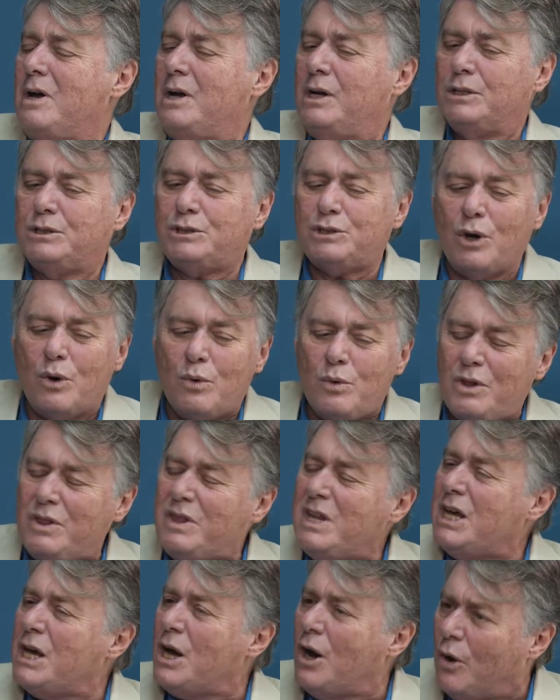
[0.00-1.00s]
So
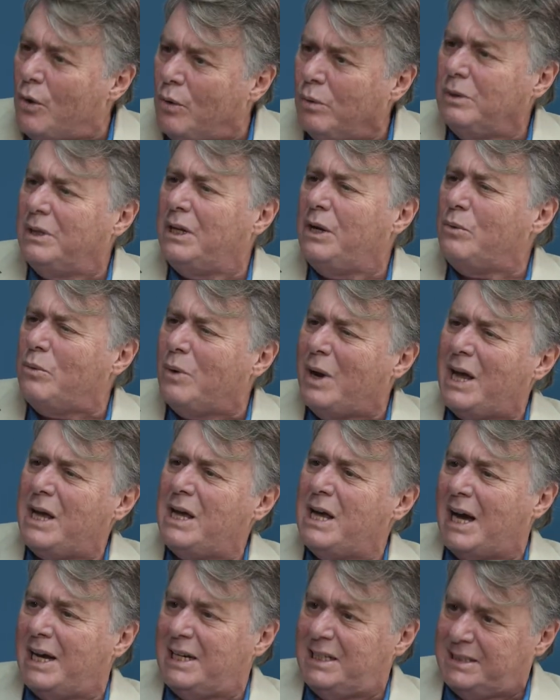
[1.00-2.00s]
the only
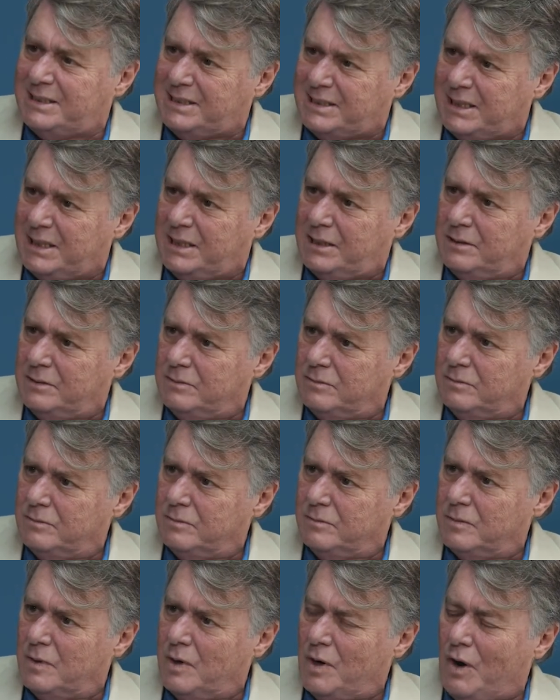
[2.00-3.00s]
way I see
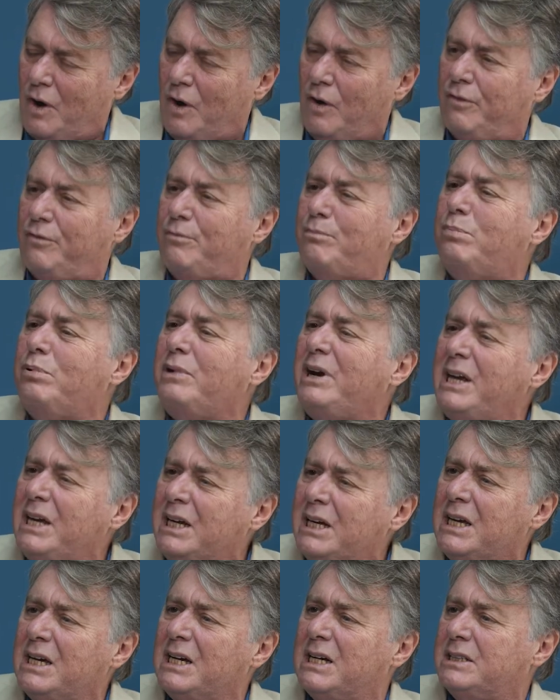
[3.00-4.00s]
of
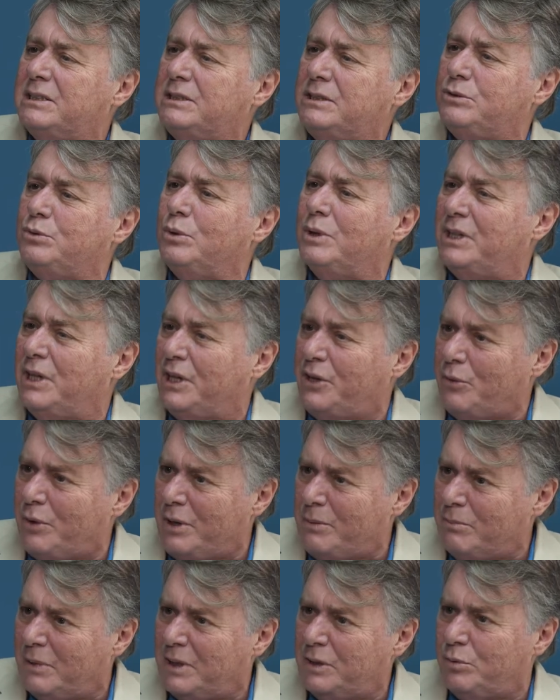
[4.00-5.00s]
bringing us to an
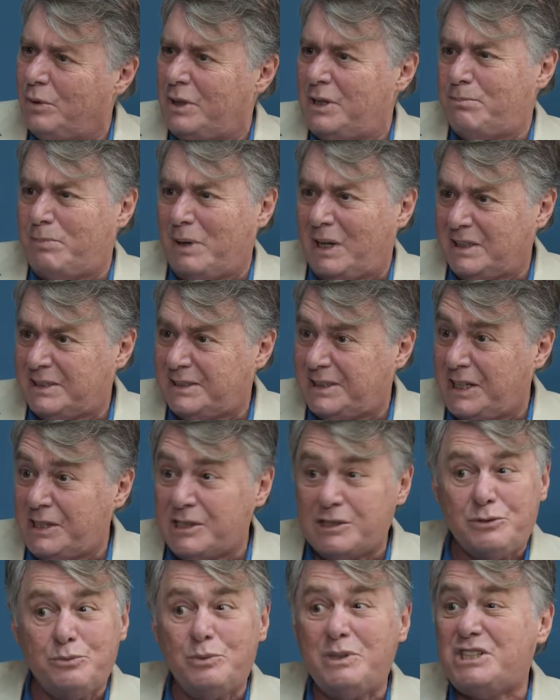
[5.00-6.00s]
agreement with the
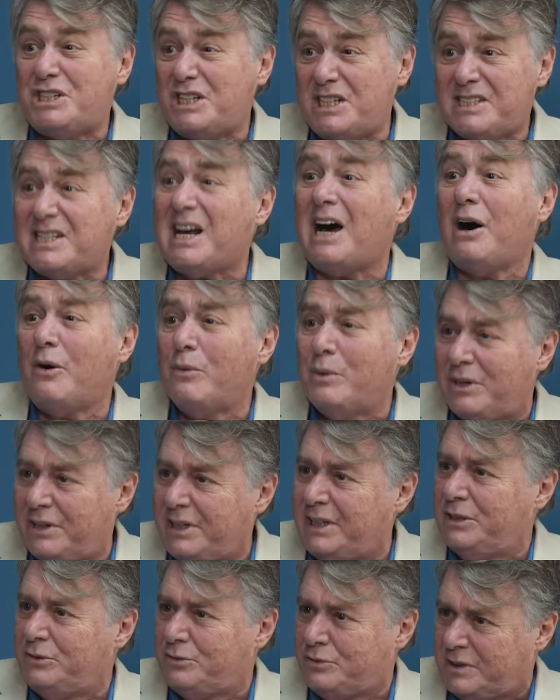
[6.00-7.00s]
Palestinians, which is our
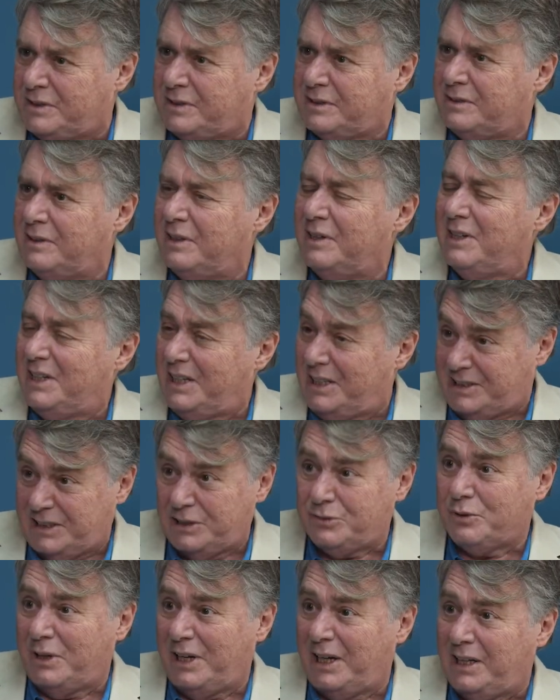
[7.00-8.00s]
interest as
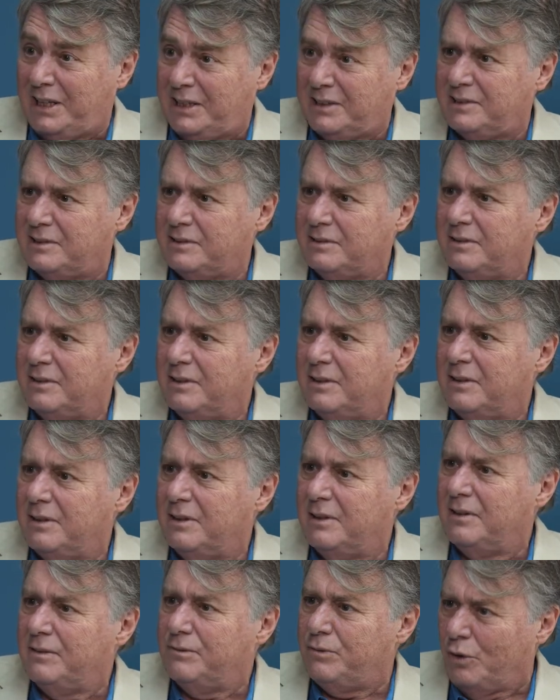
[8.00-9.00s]
Israelis
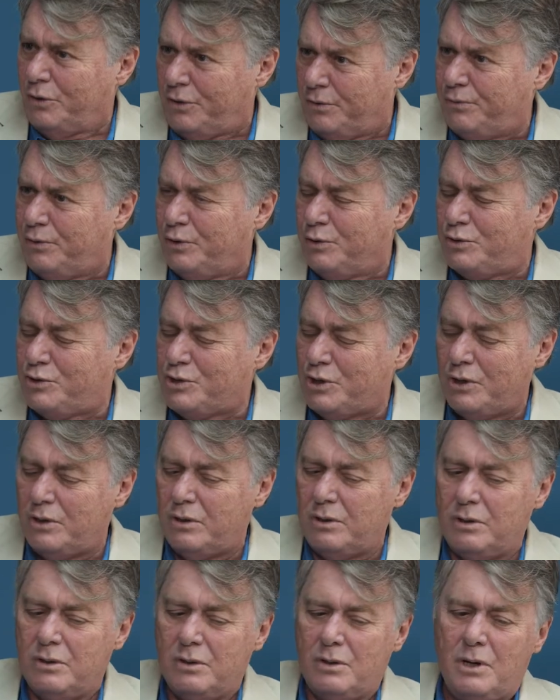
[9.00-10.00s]
for the future,
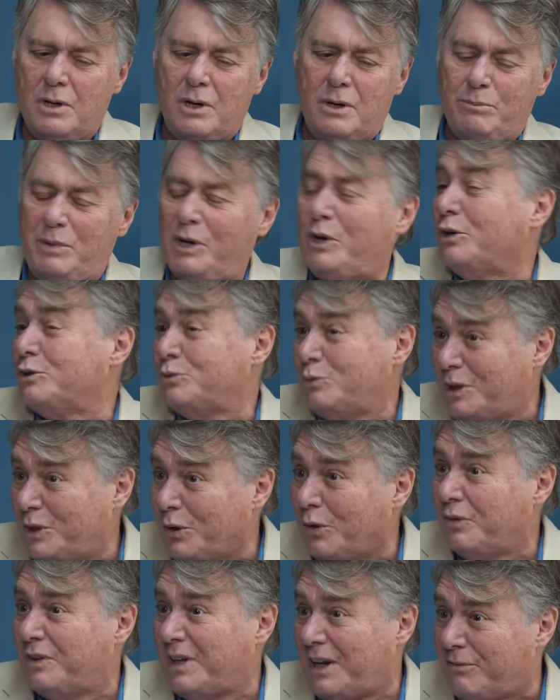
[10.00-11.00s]
because we
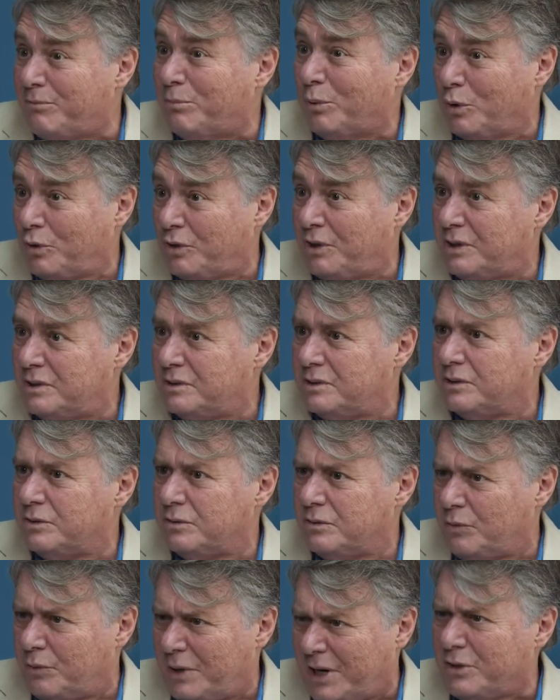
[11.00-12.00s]
don't have borders,
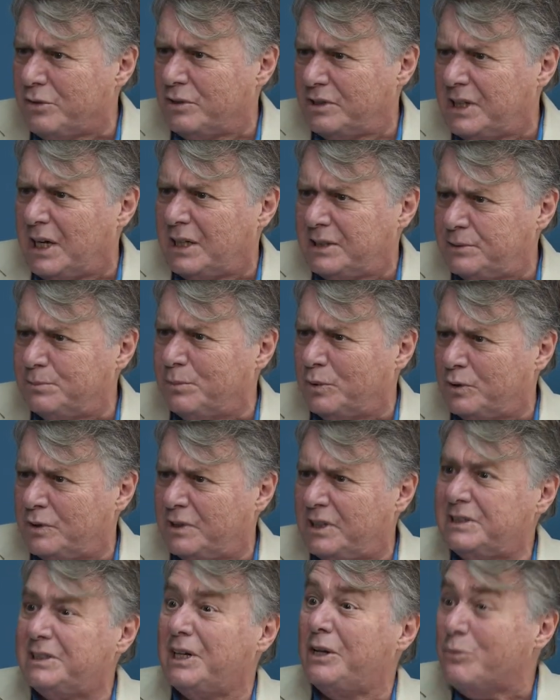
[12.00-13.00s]
recognized
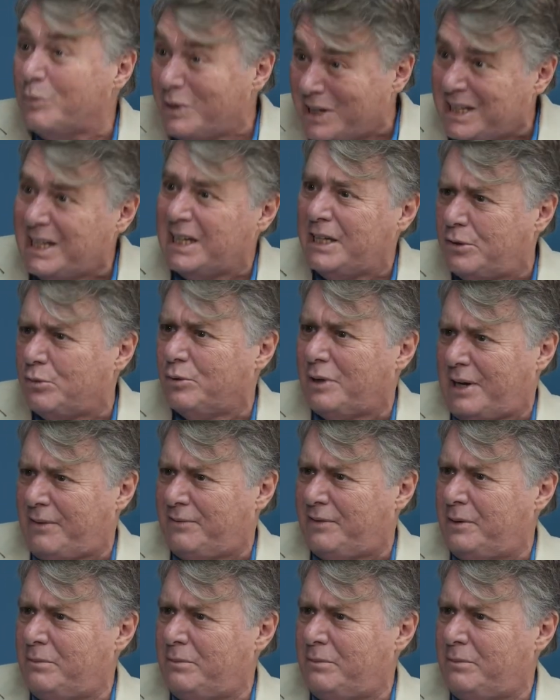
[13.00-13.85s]
borders, and we need to have